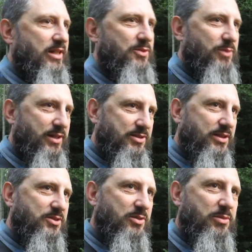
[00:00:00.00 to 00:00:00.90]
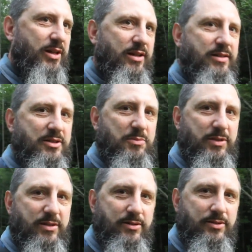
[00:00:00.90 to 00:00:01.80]
and that's why I say stupid heretics
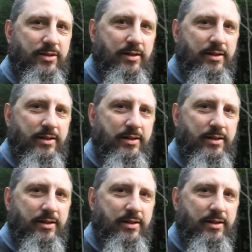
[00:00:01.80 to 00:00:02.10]
because